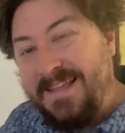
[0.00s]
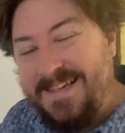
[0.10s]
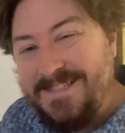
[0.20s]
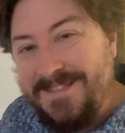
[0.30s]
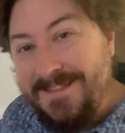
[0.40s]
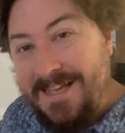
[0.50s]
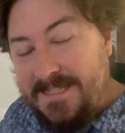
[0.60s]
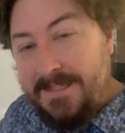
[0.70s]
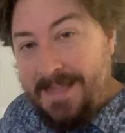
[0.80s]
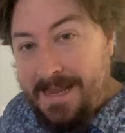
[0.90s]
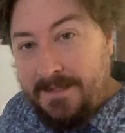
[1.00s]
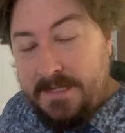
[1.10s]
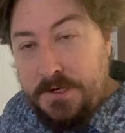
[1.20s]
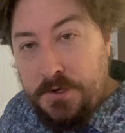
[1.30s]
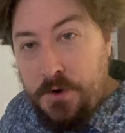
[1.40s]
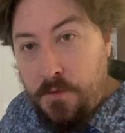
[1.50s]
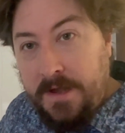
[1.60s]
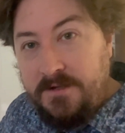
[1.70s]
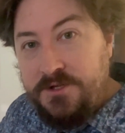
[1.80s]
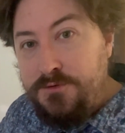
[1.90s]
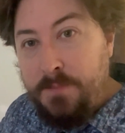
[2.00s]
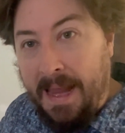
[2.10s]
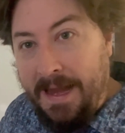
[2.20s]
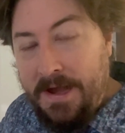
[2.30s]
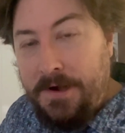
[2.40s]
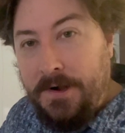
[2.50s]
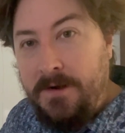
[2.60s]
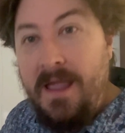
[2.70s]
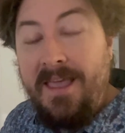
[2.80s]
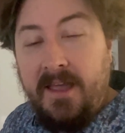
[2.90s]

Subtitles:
It's less likely you're going to pair,